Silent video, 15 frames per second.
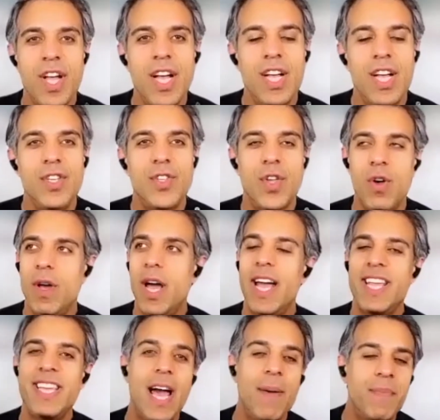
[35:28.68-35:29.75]
So uh,
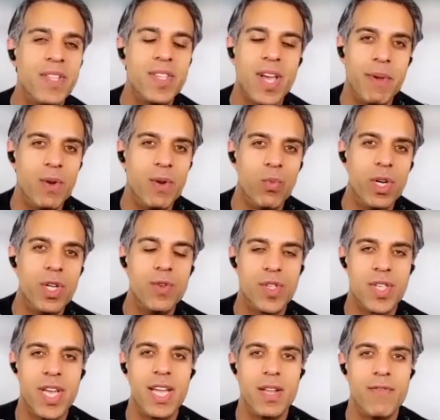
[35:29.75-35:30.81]
yeah, Peter, I mean, what you
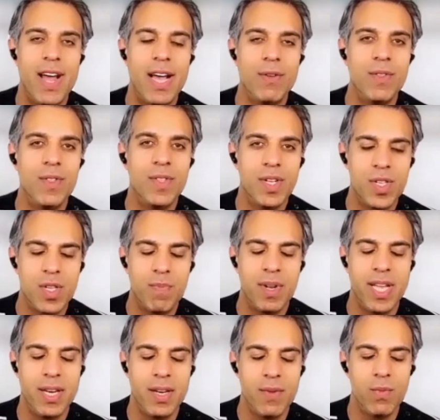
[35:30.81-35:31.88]
said around
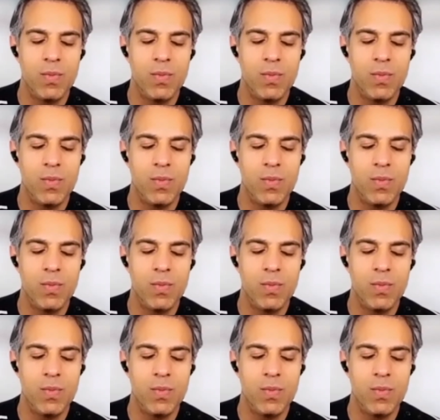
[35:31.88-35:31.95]
discipline